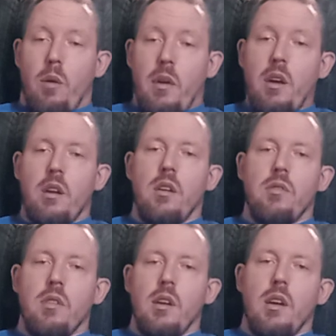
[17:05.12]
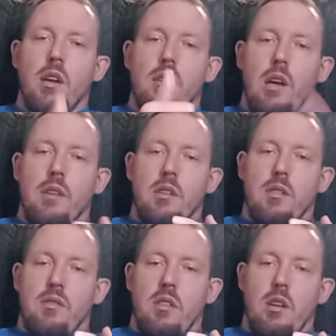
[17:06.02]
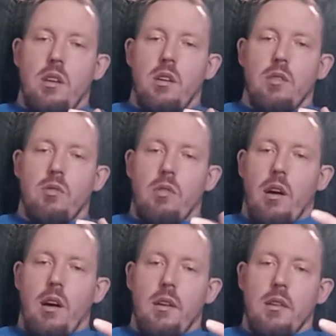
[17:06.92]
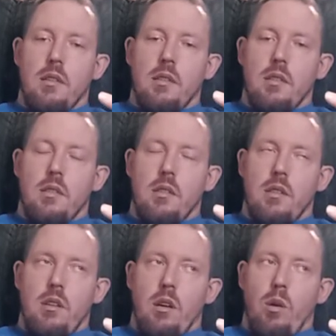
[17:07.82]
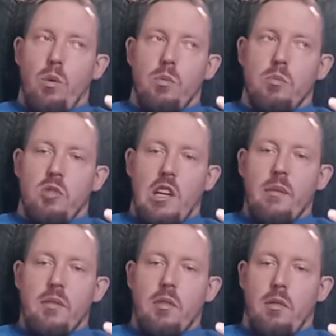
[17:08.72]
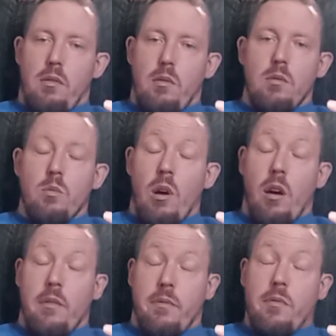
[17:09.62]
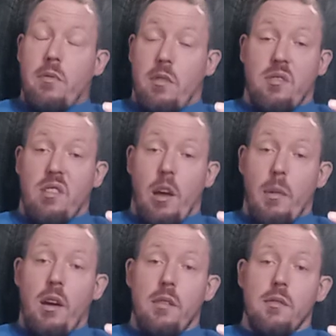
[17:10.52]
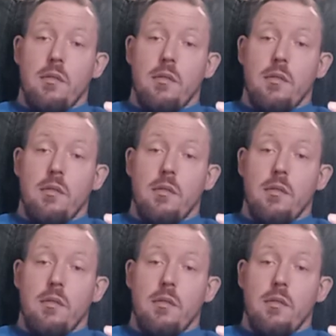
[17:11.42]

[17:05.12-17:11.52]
of age, hey, Tennessee do not, you know, give it to you of the same age.